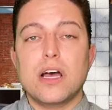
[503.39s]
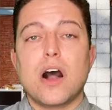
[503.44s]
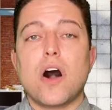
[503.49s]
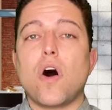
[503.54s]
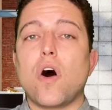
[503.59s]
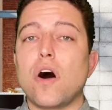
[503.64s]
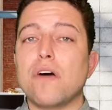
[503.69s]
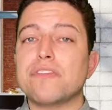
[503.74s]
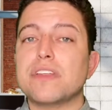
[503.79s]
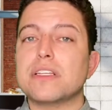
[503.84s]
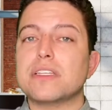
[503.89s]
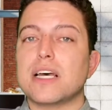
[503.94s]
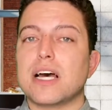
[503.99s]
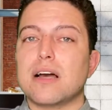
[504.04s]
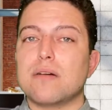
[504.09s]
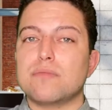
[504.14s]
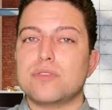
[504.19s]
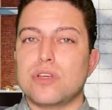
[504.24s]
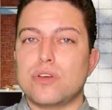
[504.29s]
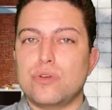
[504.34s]

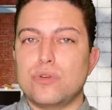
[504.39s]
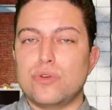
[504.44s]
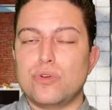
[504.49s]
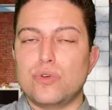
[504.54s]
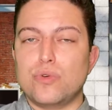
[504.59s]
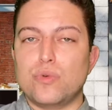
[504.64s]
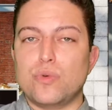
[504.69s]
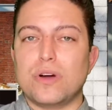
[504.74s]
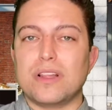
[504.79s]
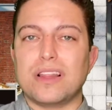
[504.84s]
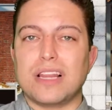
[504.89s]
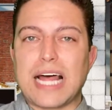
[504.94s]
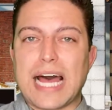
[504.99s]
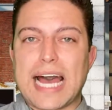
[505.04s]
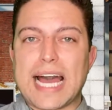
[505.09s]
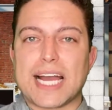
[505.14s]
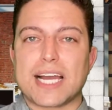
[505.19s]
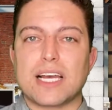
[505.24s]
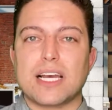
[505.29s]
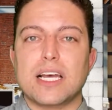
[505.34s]
Oftentimes you
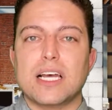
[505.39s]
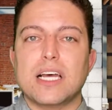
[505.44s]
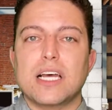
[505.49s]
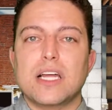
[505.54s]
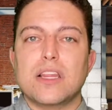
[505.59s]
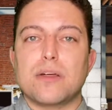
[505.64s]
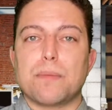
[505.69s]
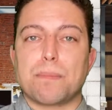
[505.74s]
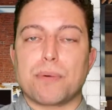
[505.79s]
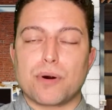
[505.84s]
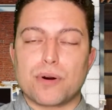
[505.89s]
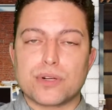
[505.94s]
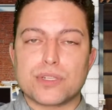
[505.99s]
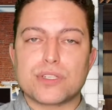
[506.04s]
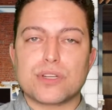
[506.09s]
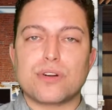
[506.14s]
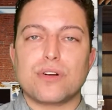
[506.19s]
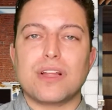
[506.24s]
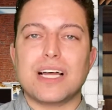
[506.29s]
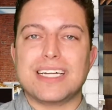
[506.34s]
lack the
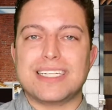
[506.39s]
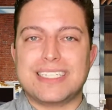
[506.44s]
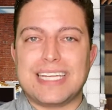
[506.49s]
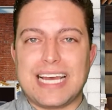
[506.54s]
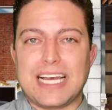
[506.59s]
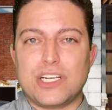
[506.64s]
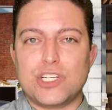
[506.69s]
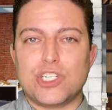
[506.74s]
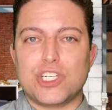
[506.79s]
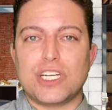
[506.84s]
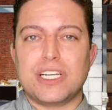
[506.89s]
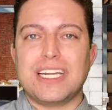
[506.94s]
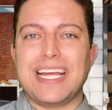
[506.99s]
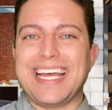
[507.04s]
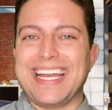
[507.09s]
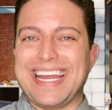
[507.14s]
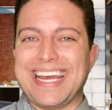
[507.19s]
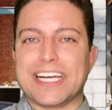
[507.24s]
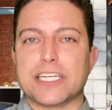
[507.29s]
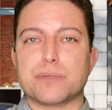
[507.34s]
personal attention
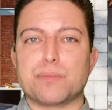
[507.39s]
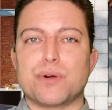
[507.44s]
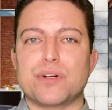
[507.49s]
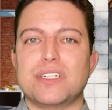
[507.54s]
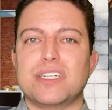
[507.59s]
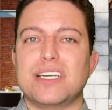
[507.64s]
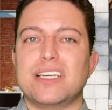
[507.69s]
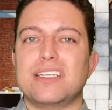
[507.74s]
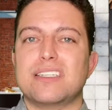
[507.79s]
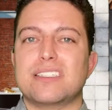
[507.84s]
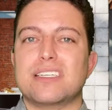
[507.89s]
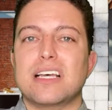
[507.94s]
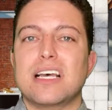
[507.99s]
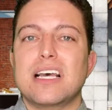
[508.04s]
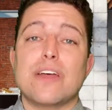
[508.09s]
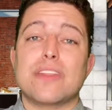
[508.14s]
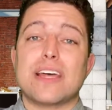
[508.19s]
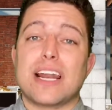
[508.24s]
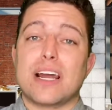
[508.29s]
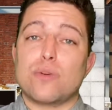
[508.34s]
and expertise
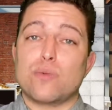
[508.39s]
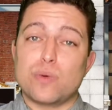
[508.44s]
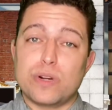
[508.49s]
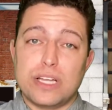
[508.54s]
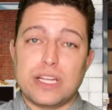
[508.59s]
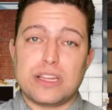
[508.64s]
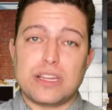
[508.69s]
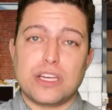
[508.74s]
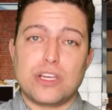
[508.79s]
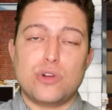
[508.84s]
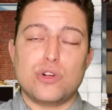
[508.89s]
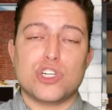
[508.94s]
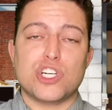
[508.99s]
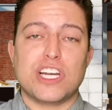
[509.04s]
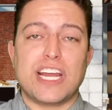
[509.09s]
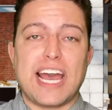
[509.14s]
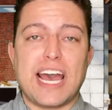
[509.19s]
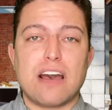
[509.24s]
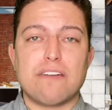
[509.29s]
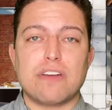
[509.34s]
that I really think you should
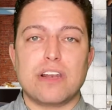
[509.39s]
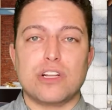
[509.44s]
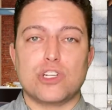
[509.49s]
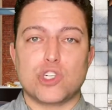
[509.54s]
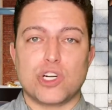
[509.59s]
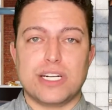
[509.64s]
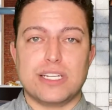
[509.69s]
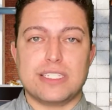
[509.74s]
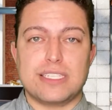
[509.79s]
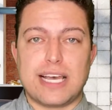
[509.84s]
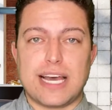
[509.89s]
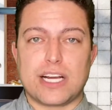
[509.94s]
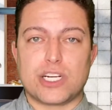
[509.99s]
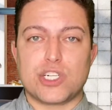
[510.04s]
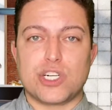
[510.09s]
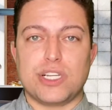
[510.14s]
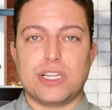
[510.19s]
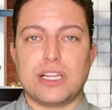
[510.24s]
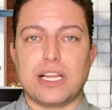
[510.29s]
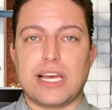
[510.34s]
have in a
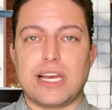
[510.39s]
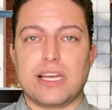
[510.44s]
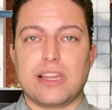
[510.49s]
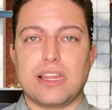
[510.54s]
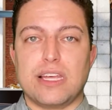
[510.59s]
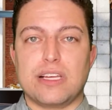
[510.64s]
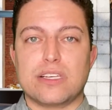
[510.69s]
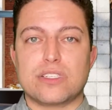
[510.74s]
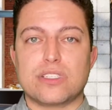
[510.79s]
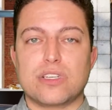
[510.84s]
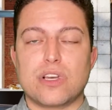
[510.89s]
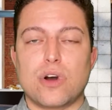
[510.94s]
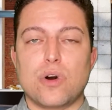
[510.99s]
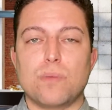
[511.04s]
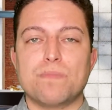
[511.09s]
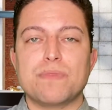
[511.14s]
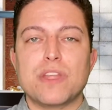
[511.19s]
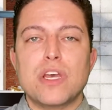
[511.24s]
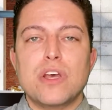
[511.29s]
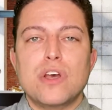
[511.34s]
transaction like this. So
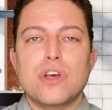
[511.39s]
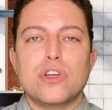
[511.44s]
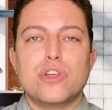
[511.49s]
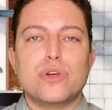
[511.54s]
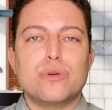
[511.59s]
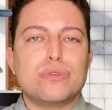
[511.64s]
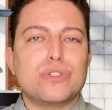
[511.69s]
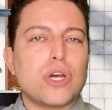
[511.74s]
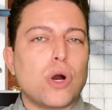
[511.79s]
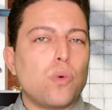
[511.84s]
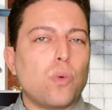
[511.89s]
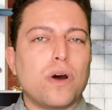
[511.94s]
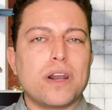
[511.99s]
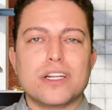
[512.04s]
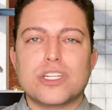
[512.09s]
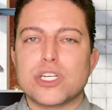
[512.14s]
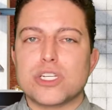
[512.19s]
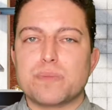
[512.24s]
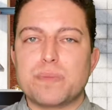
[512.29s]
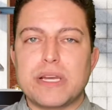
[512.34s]
you don't want to
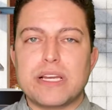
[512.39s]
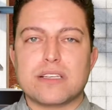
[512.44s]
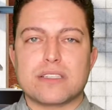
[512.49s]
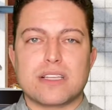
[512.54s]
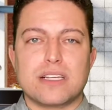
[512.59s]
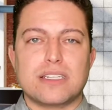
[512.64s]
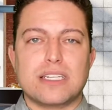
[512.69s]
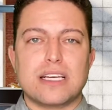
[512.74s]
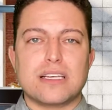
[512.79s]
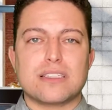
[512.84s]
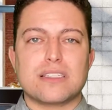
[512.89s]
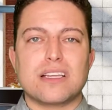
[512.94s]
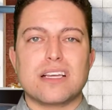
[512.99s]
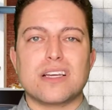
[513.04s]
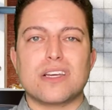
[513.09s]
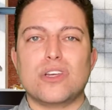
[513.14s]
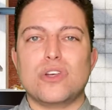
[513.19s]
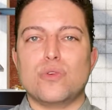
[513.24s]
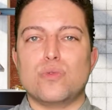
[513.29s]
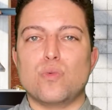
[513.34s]
just be a
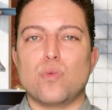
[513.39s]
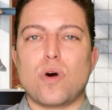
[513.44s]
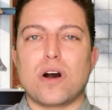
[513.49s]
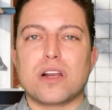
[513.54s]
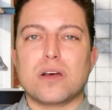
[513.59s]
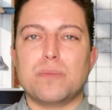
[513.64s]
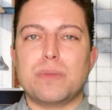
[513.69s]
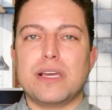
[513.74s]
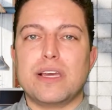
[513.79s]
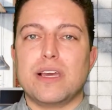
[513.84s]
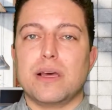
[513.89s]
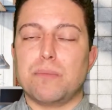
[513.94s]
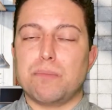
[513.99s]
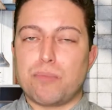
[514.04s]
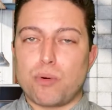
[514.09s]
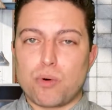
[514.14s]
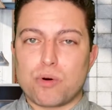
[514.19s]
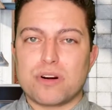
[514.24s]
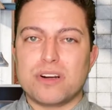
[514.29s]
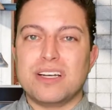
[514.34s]
statistic. You want to be
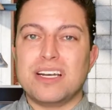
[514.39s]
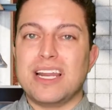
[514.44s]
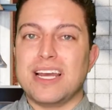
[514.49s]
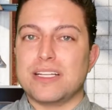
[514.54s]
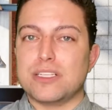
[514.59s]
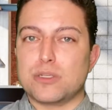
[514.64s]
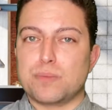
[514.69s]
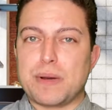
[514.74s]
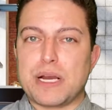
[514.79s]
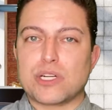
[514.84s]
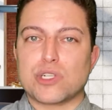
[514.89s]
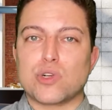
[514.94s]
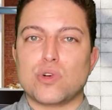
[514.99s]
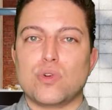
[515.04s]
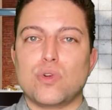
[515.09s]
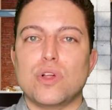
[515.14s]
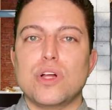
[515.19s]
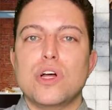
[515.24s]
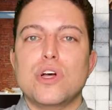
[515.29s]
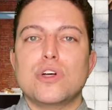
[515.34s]
important and
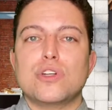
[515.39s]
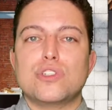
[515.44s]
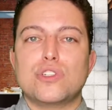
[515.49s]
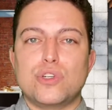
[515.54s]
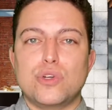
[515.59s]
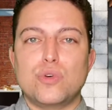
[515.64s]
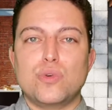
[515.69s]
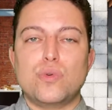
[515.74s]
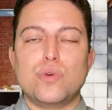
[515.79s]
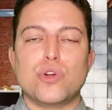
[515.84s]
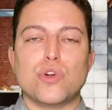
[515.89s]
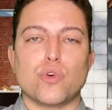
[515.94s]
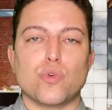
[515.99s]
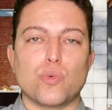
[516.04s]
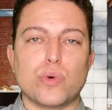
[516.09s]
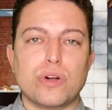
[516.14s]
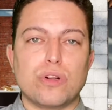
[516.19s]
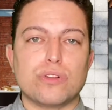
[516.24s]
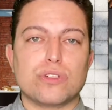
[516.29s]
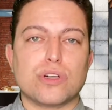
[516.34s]
special to your
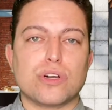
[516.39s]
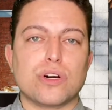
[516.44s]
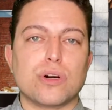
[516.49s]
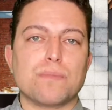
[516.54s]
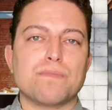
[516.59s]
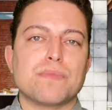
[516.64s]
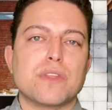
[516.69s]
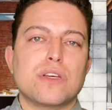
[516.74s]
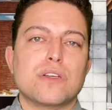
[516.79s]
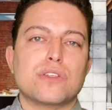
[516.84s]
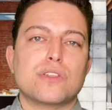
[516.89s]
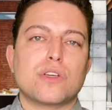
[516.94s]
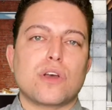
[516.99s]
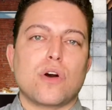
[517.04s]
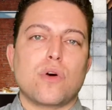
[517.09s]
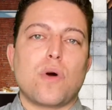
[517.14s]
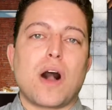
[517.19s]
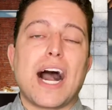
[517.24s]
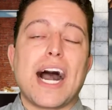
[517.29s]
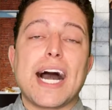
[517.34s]
realtor.
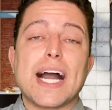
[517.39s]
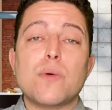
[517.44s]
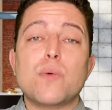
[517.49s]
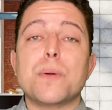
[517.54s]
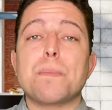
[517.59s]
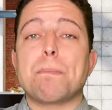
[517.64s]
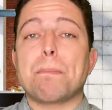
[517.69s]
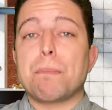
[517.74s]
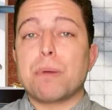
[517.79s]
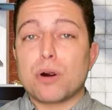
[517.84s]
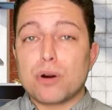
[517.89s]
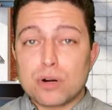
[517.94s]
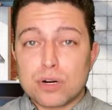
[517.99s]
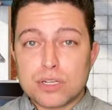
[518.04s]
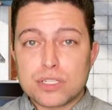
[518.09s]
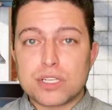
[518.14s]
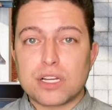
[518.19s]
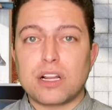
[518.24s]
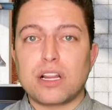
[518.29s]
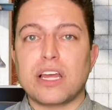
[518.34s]
So I would
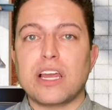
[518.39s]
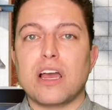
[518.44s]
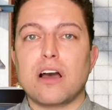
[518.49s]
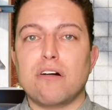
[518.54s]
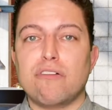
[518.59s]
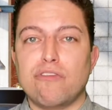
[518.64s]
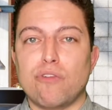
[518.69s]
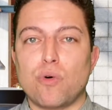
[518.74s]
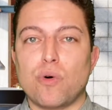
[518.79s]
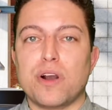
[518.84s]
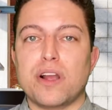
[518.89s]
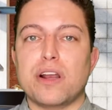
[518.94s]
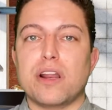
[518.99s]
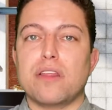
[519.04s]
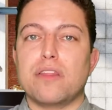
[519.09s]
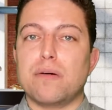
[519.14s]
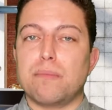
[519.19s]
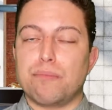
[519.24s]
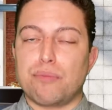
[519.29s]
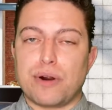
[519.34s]
personally avoid
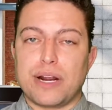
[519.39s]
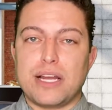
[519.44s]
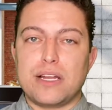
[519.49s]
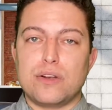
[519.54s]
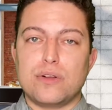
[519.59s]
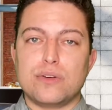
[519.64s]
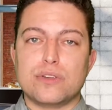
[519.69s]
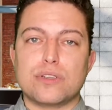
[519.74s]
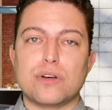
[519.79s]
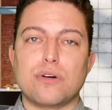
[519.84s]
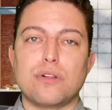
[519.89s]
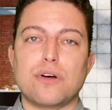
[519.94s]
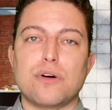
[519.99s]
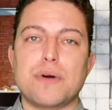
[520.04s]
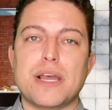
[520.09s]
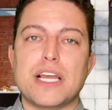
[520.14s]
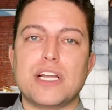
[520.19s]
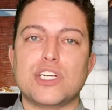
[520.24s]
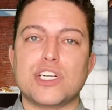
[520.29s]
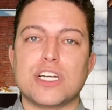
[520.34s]
the brand new solo
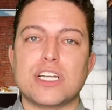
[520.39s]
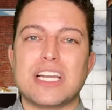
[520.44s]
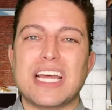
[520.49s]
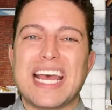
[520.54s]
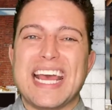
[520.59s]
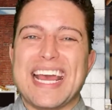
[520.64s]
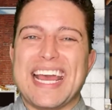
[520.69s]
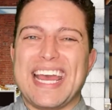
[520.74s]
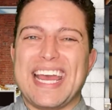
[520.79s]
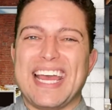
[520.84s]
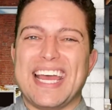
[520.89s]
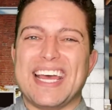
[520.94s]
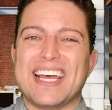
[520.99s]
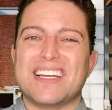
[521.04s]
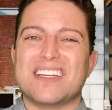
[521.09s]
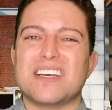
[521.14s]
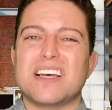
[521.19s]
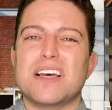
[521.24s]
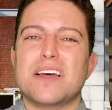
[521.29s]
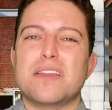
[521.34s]
agent
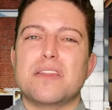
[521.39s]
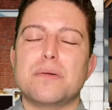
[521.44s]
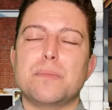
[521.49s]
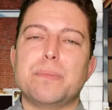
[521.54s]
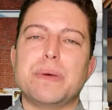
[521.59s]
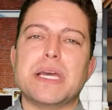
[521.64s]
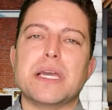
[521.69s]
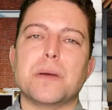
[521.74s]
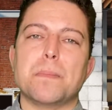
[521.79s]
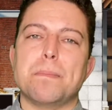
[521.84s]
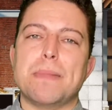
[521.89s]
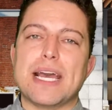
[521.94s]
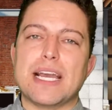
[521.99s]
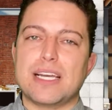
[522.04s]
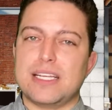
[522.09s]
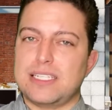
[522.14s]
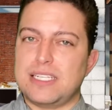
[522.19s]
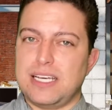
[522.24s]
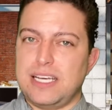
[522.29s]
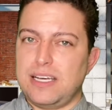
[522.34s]
and the big mega
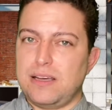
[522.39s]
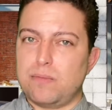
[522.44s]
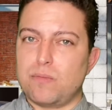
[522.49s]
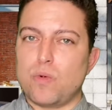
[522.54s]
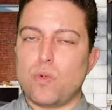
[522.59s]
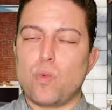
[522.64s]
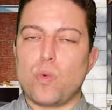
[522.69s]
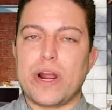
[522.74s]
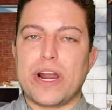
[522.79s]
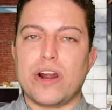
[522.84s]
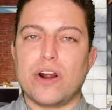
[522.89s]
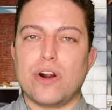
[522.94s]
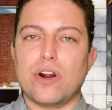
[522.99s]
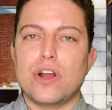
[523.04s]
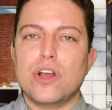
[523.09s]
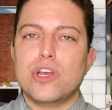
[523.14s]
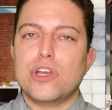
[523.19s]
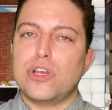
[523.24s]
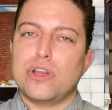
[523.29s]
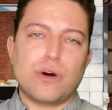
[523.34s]
team where
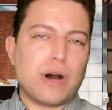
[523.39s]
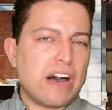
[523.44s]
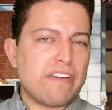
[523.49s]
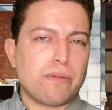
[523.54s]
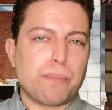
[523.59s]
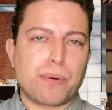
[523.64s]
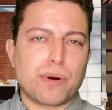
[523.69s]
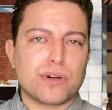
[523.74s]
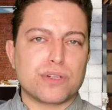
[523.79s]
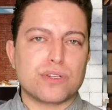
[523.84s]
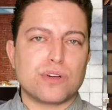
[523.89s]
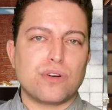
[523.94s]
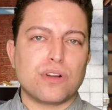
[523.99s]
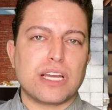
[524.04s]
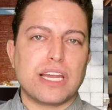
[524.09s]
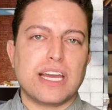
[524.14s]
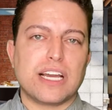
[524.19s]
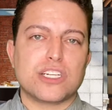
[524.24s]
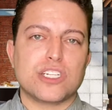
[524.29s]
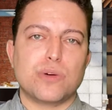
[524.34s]
you don't have a personal
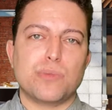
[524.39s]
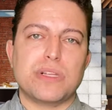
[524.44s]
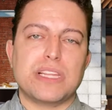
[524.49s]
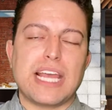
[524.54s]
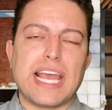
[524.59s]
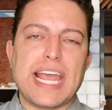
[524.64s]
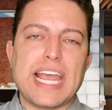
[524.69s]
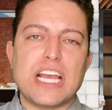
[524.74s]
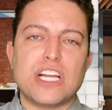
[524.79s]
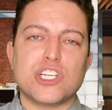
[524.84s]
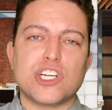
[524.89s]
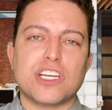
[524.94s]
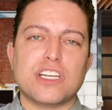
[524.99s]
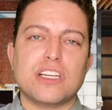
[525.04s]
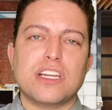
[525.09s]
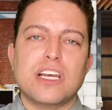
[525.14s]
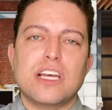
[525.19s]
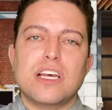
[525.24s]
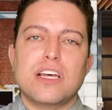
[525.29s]
connection with the agent.